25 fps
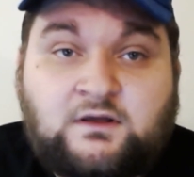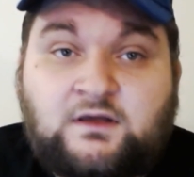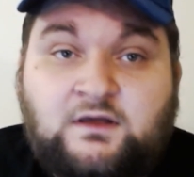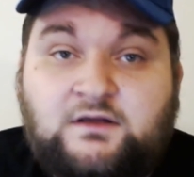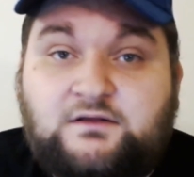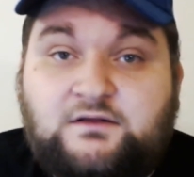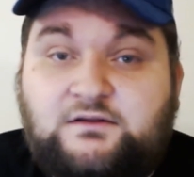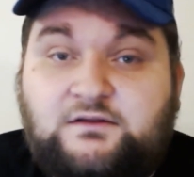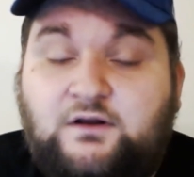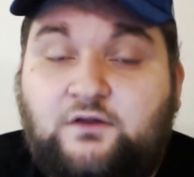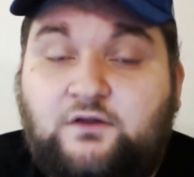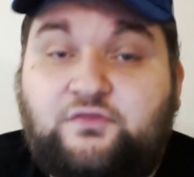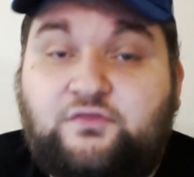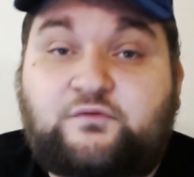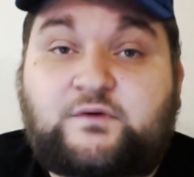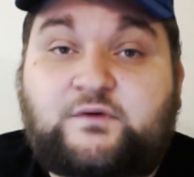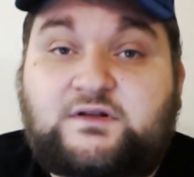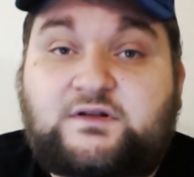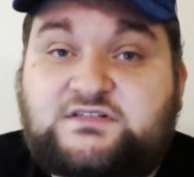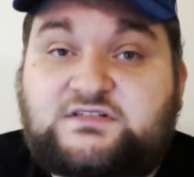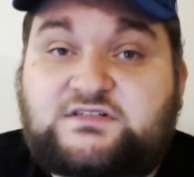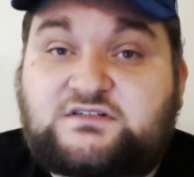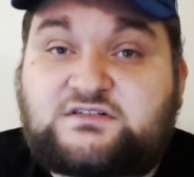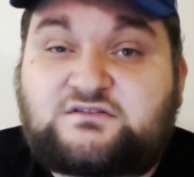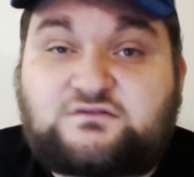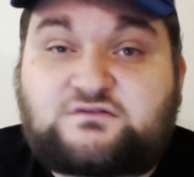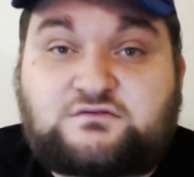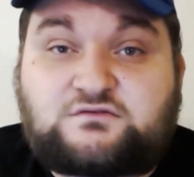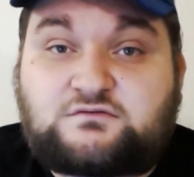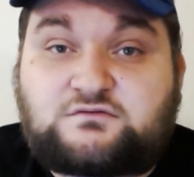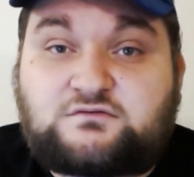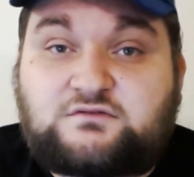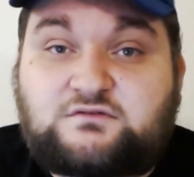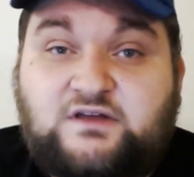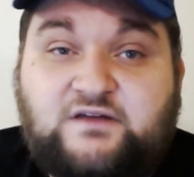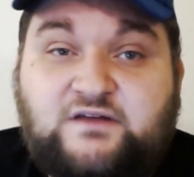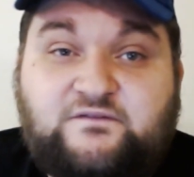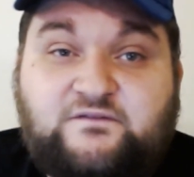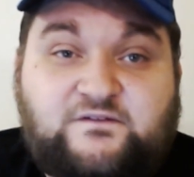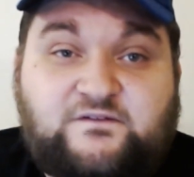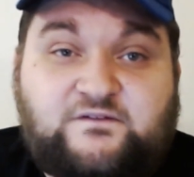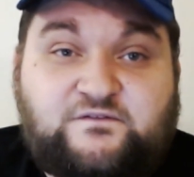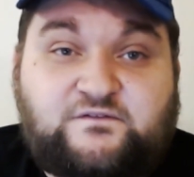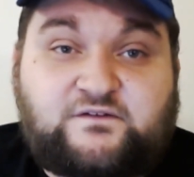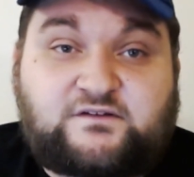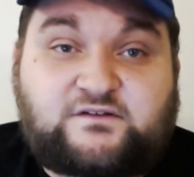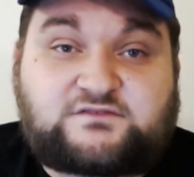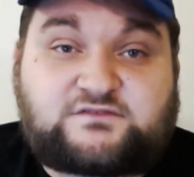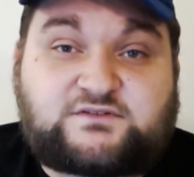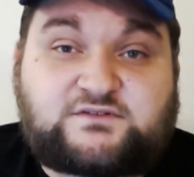3-2 if the
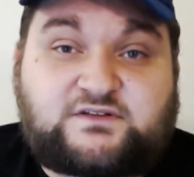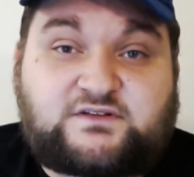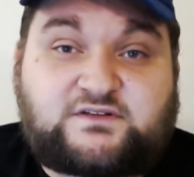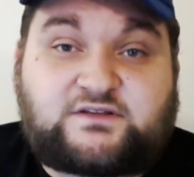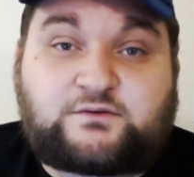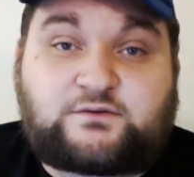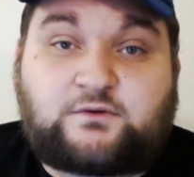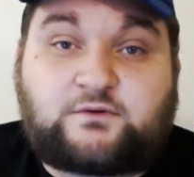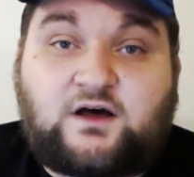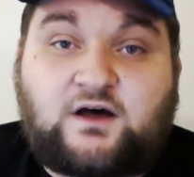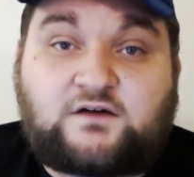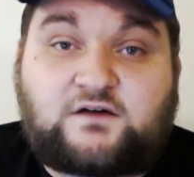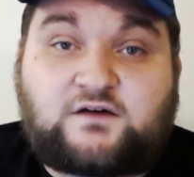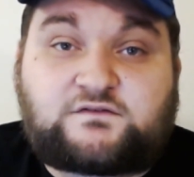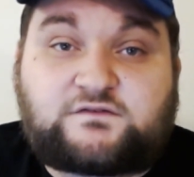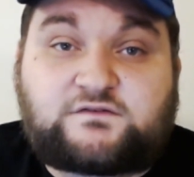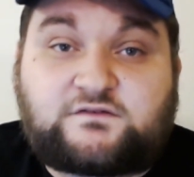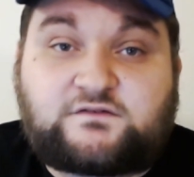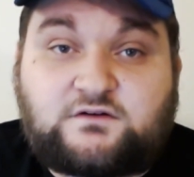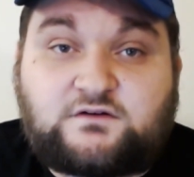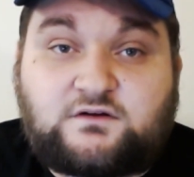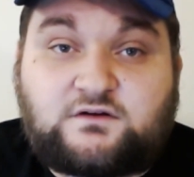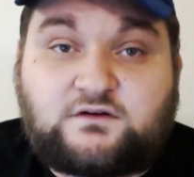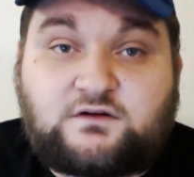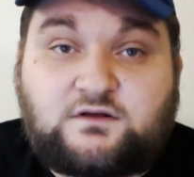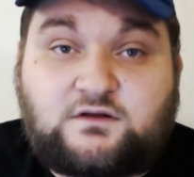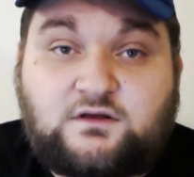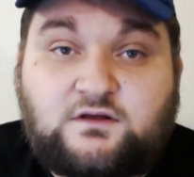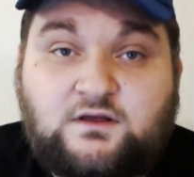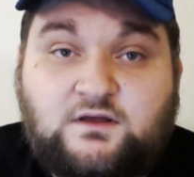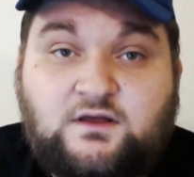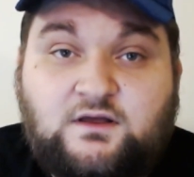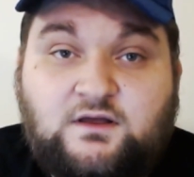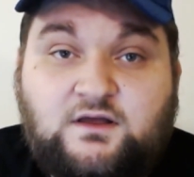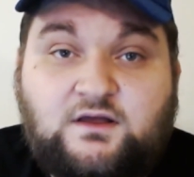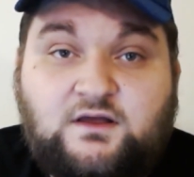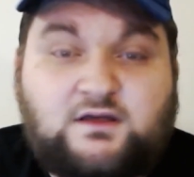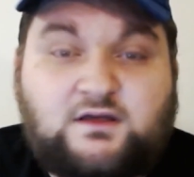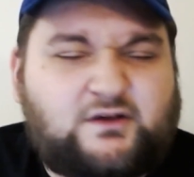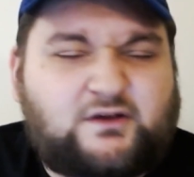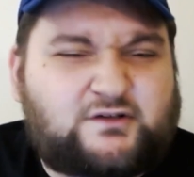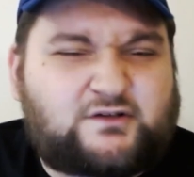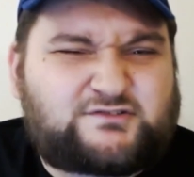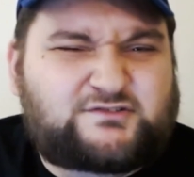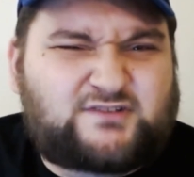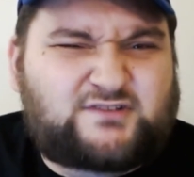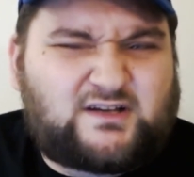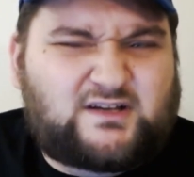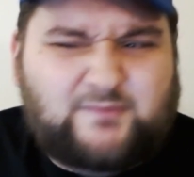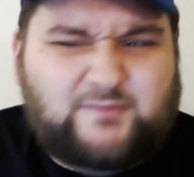field's really rough.
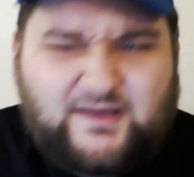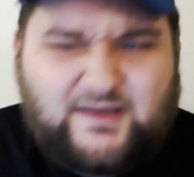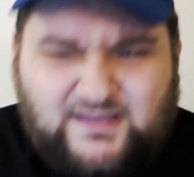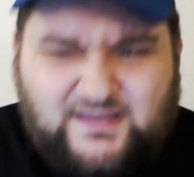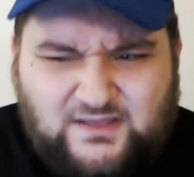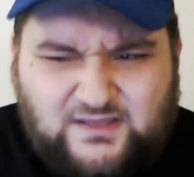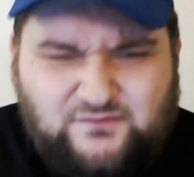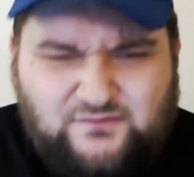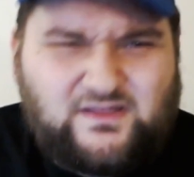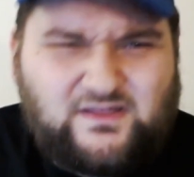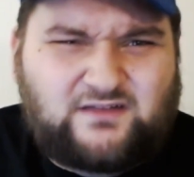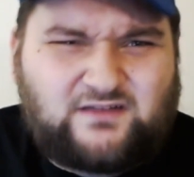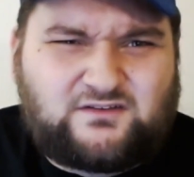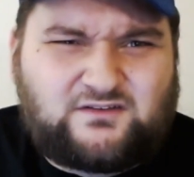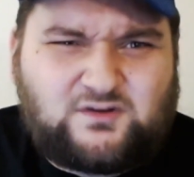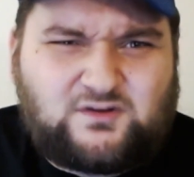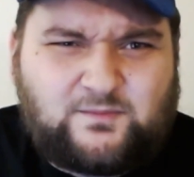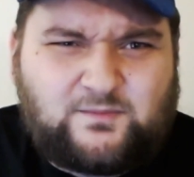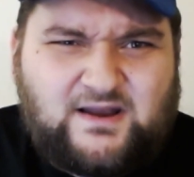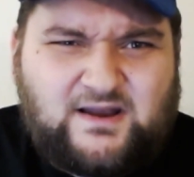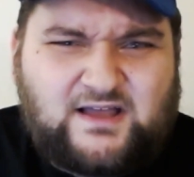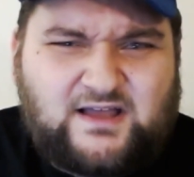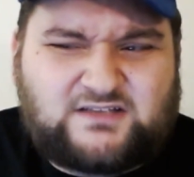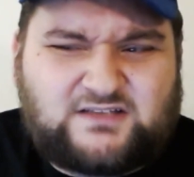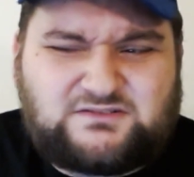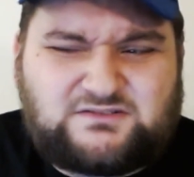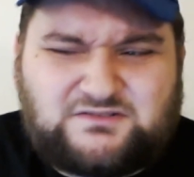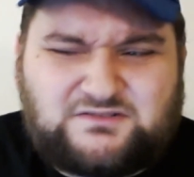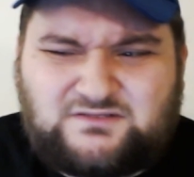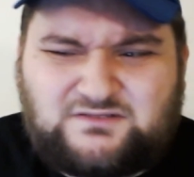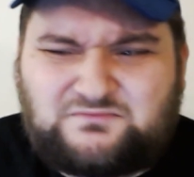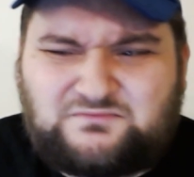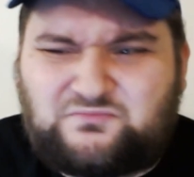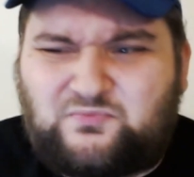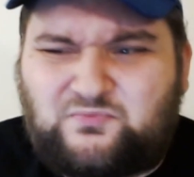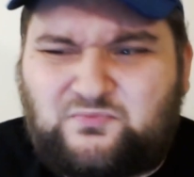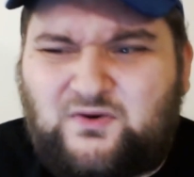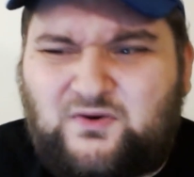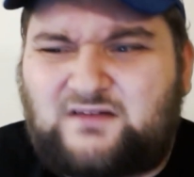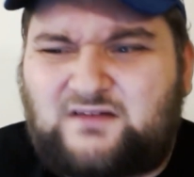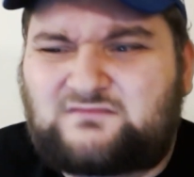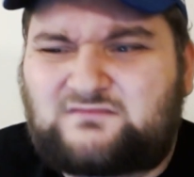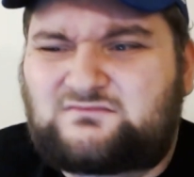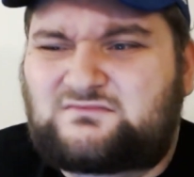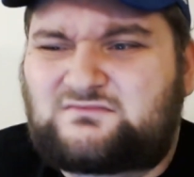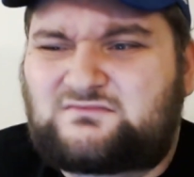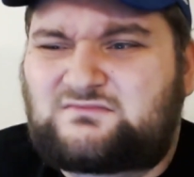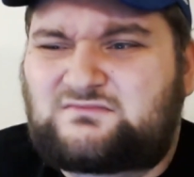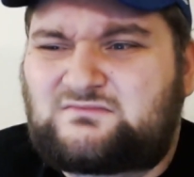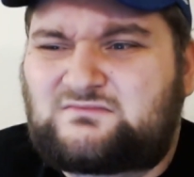Gotrek might give you that little bit extra, but
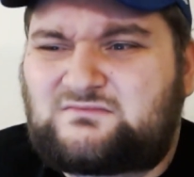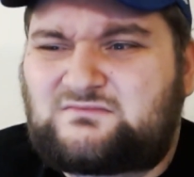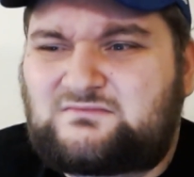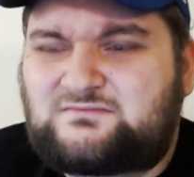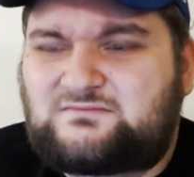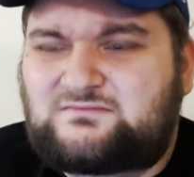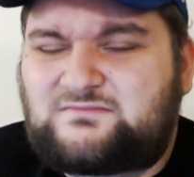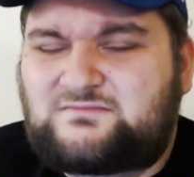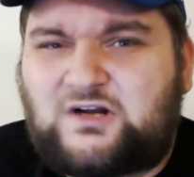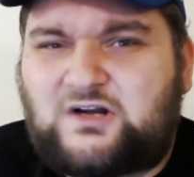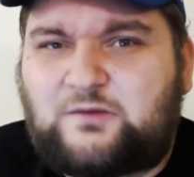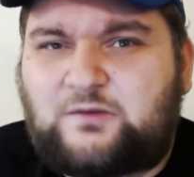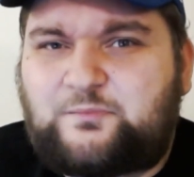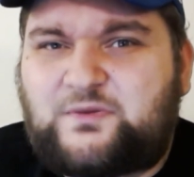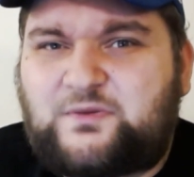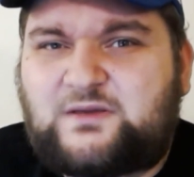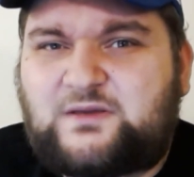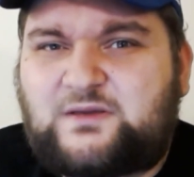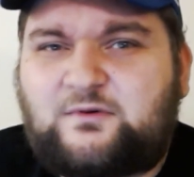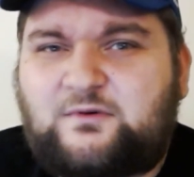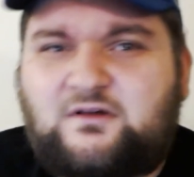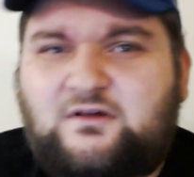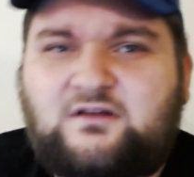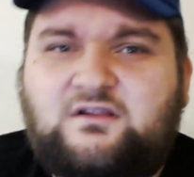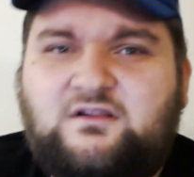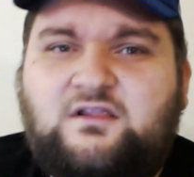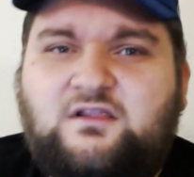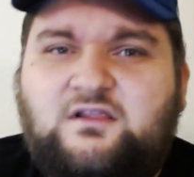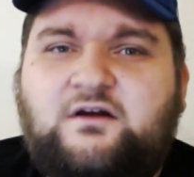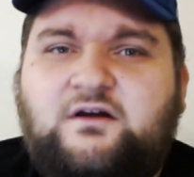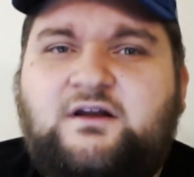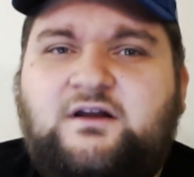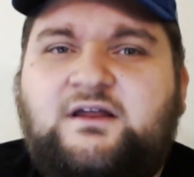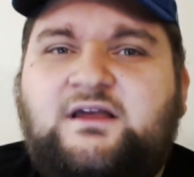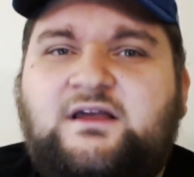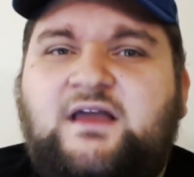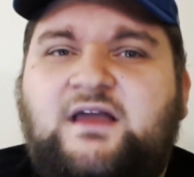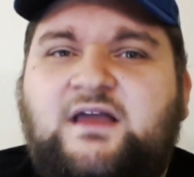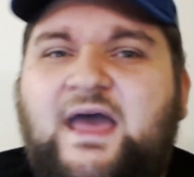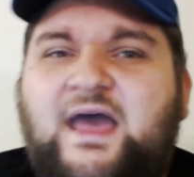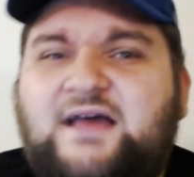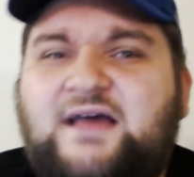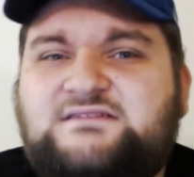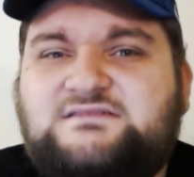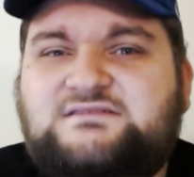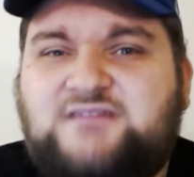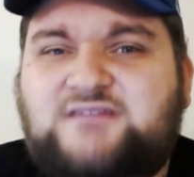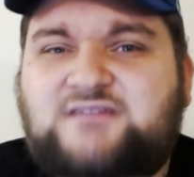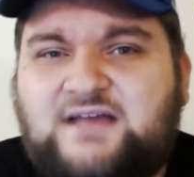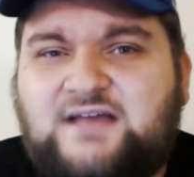people are learning
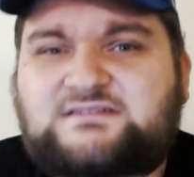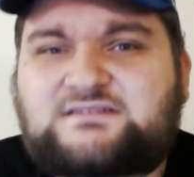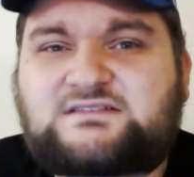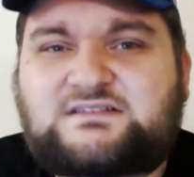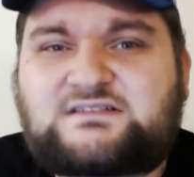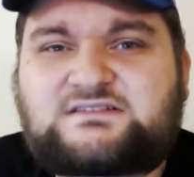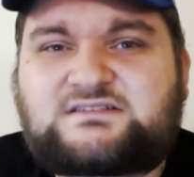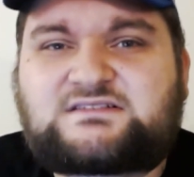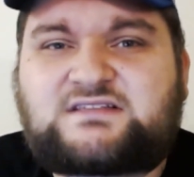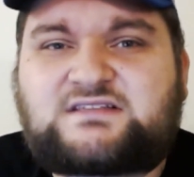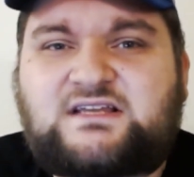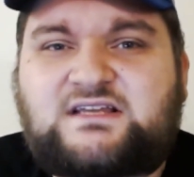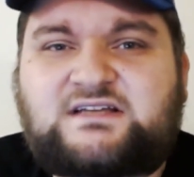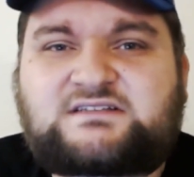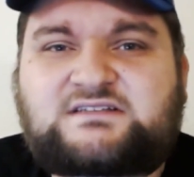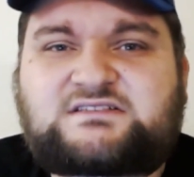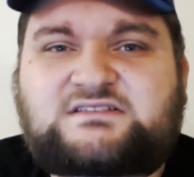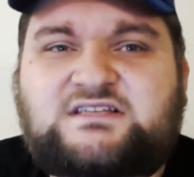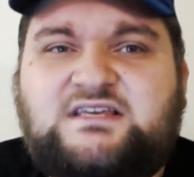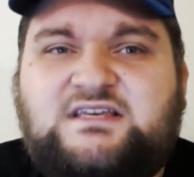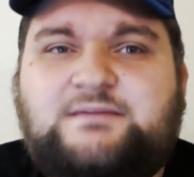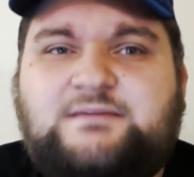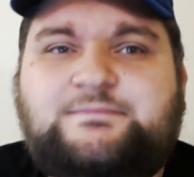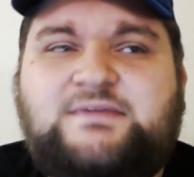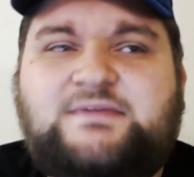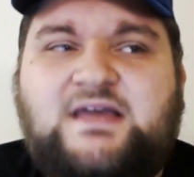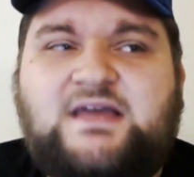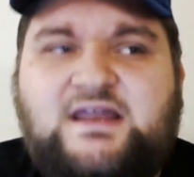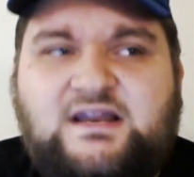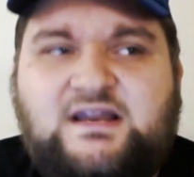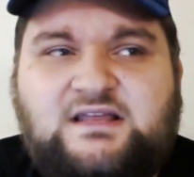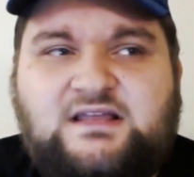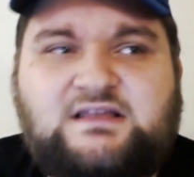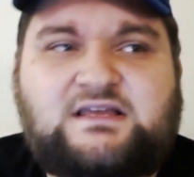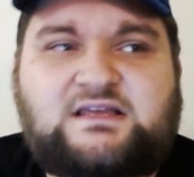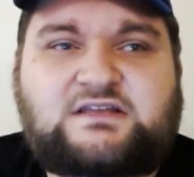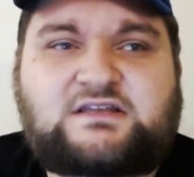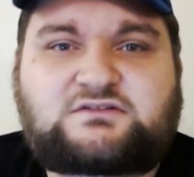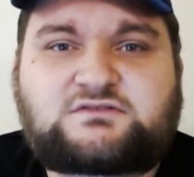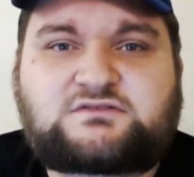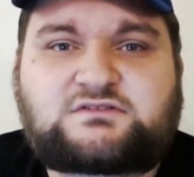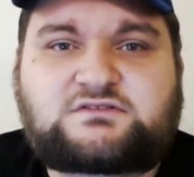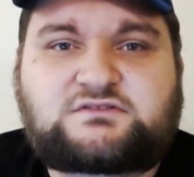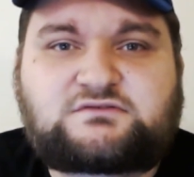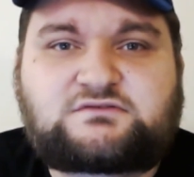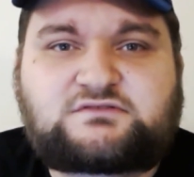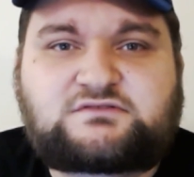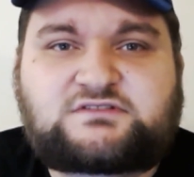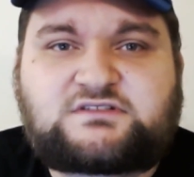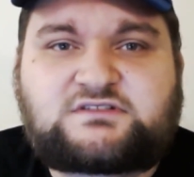as these things keep getting
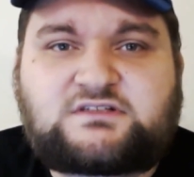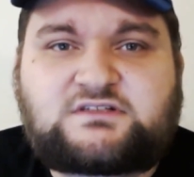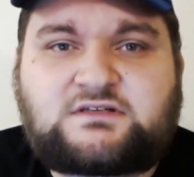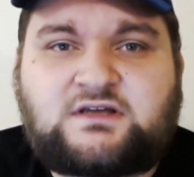introduced